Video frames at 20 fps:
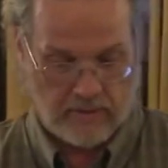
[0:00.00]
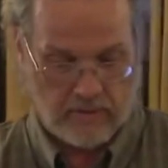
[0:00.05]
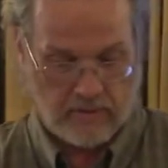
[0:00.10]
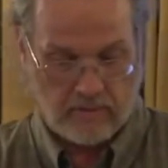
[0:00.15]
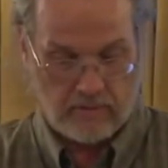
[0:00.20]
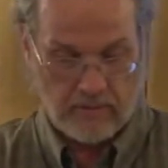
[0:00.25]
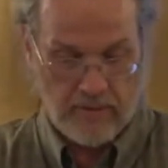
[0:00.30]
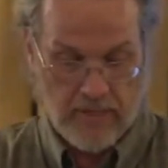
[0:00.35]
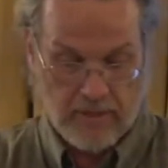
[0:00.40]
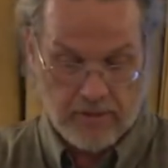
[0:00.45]

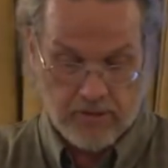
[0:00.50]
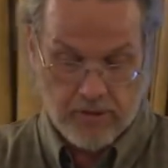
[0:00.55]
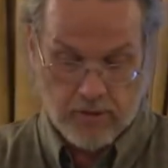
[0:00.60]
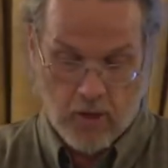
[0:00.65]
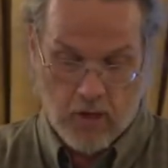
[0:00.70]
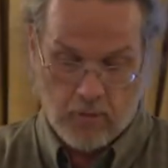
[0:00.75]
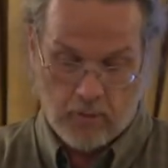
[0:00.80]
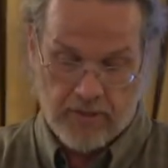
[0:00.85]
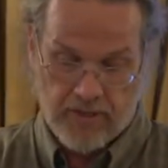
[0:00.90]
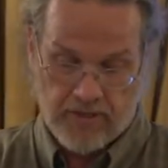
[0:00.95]
Let us
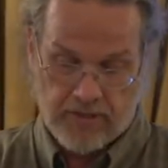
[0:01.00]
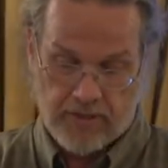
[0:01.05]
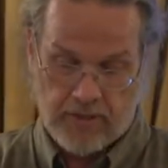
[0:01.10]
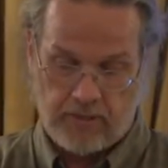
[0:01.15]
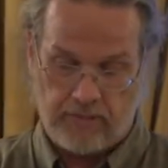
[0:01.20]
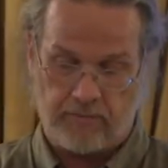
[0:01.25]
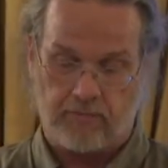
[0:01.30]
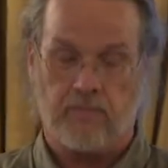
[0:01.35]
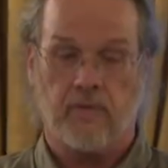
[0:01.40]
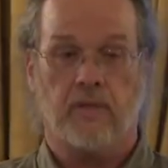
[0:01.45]
start with
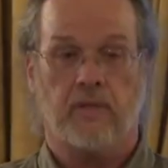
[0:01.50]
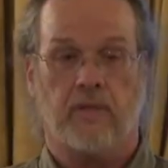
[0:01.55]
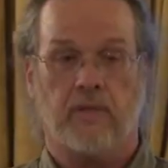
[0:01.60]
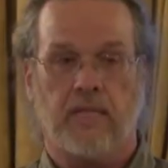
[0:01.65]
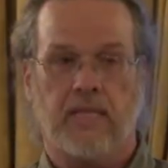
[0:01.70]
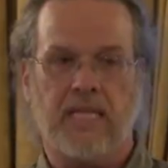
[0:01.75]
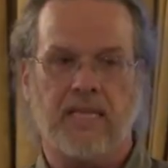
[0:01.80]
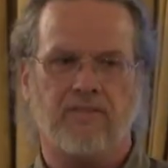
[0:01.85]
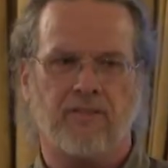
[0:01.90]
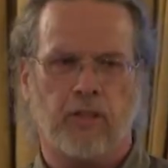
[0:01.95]

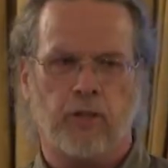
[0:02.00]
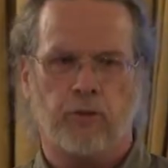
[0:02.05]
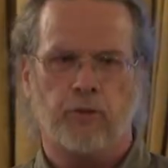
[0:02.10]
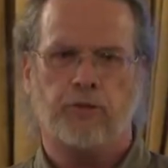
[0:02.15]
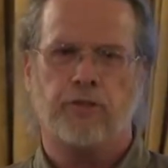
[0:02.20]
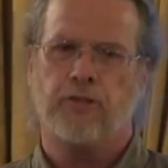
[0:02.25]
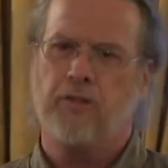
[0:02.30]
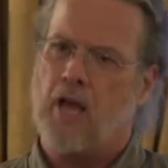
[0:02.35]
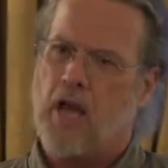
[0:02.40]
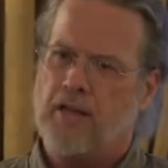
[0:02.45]

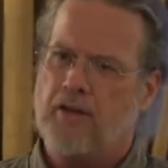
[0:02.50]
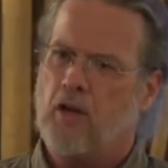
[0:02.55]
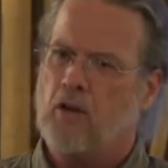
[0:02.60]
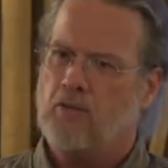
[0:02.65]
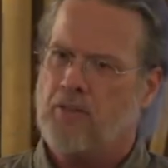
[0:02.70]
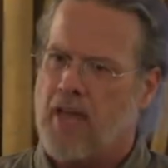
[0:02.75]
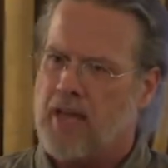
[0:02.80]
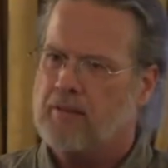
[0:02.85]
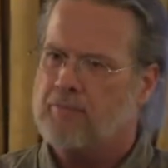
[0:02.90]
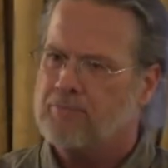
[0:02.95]
evolution. I know
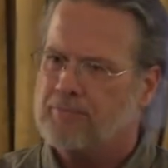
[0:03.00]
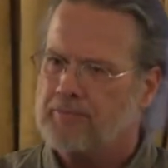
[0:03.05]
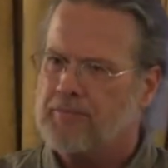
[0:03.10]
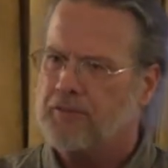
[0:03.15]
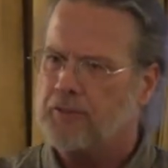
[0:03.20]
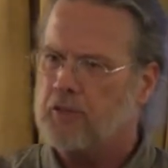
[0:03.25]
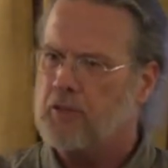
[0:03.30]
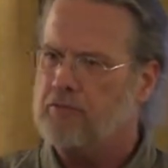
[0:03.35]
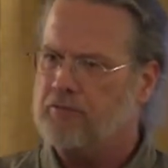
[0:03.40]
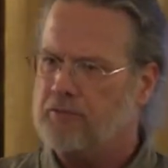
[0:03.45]
that is
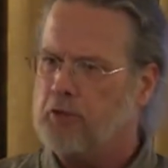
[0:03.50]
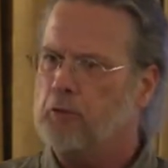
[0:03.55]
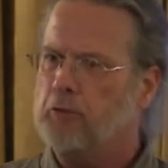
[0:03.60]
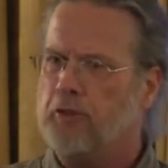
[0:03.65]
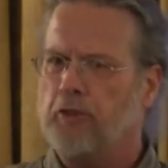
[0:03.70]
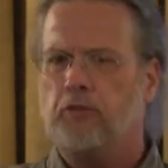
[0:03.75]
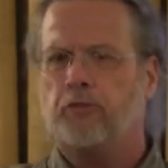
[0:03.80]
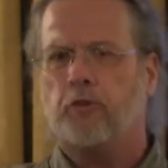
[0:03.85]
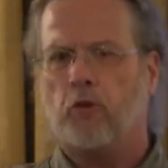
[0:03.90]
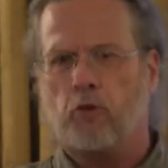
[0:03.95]

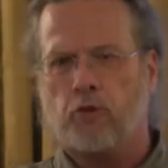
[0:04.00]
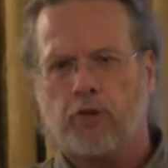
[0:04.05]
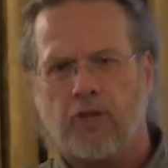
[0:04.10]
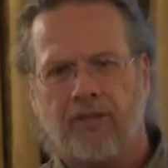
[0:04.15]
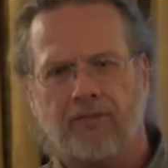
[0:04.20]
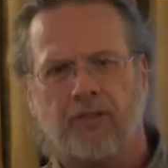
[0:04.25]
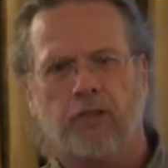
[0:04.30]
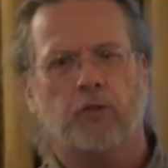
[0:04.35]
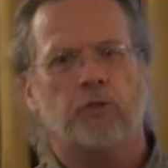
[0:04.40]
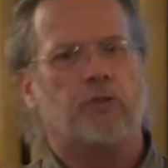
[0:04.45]
confusing. Social
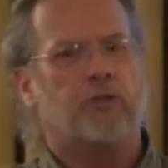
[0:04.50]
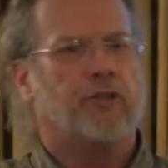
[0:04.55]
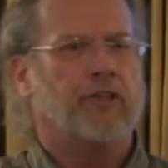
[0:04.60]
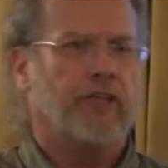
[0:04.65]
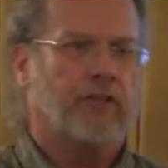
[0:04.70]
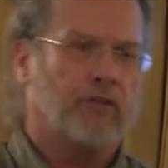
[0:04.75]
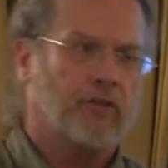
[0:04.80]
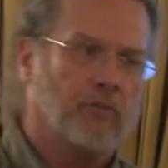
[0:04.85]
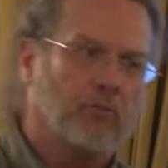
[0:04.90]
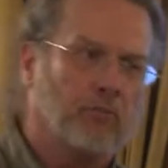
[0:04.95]
evolution
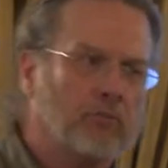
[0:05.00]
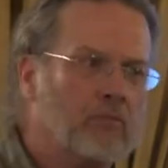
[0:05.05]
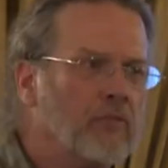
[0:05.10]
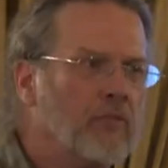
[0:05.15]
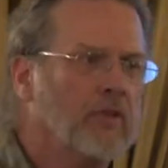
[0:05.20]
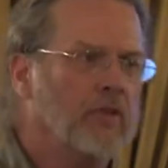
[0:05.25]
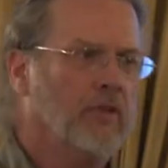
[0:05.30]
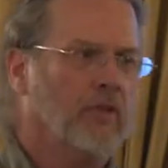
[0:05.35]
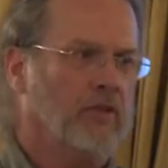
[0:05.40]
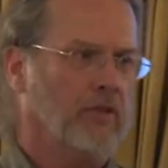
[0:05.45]
is
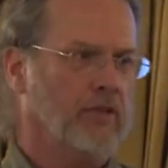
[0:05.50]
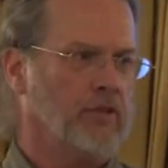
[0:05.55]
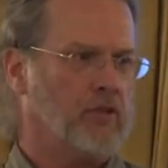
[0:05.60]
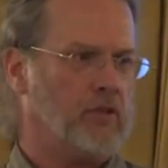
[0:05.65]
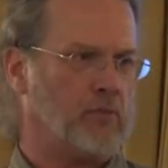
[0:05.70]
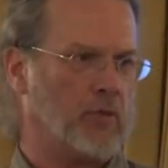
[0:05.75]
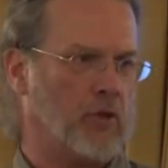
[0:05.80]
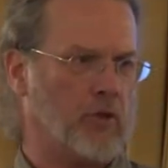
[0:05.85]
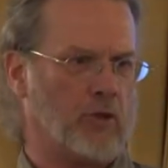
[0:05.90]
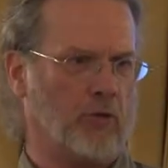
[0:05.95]

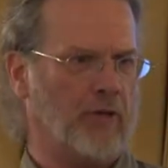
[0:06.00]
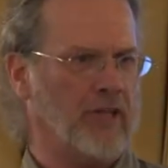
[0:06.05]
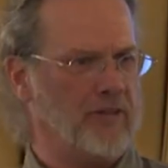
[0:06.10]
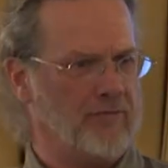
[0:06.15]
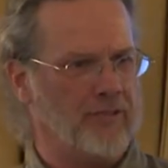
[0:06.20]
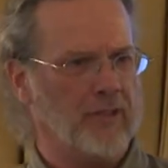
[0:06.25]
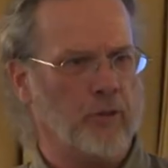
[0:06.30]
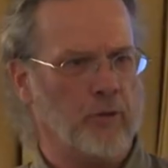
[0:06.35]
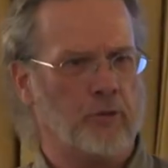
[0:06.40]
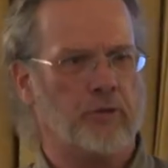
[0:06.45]
spiritual
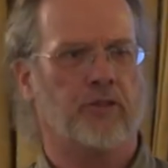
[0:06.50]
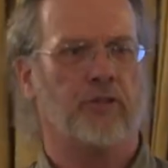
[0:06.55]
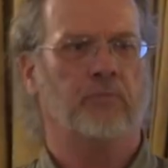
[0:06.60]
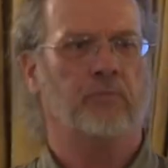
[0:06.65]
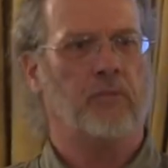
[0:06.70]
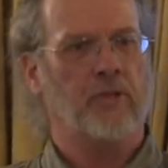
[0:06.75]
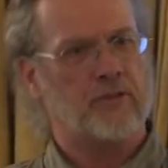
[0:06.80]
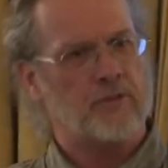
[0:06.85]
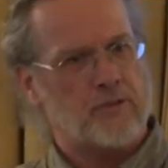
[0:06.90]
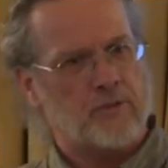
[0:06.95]
involution,
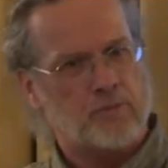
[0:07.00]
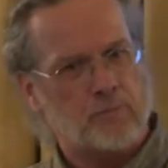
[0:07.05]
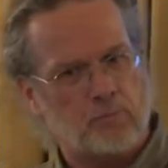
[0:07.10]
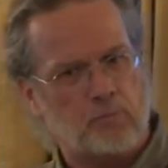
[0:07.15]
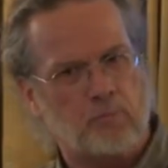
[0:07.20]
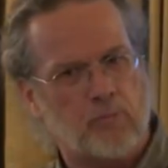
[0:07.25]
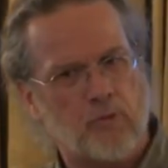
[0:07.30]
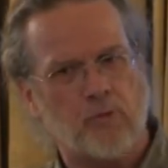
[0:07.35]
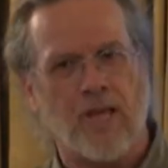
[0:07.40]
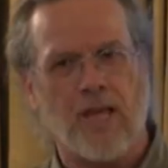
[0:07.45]
but just
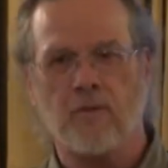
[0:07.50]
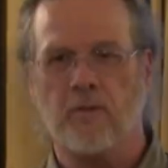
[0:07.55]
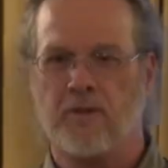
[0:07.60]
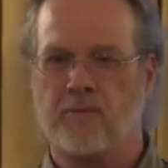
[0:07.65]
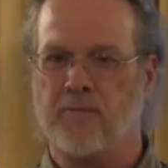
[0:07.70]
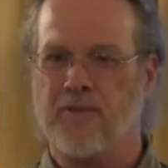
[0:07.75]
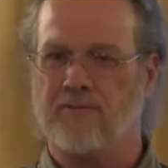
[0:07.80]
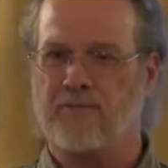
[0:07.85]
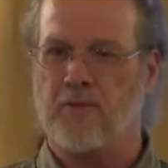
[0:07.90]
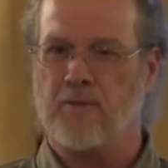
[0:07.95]
stay with
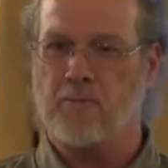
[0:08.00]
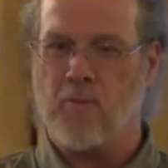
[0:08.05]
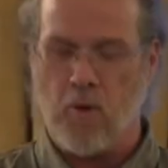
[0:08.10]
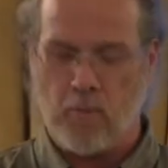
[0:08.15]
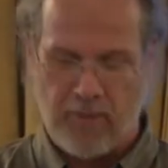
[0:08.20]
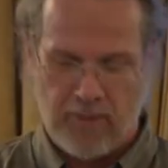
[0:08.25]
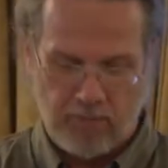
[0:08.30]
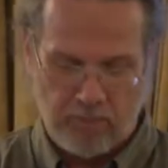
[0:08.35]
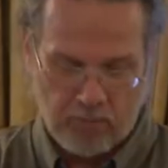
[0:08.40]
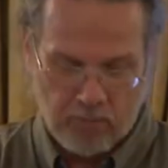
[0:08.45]
me for the moment.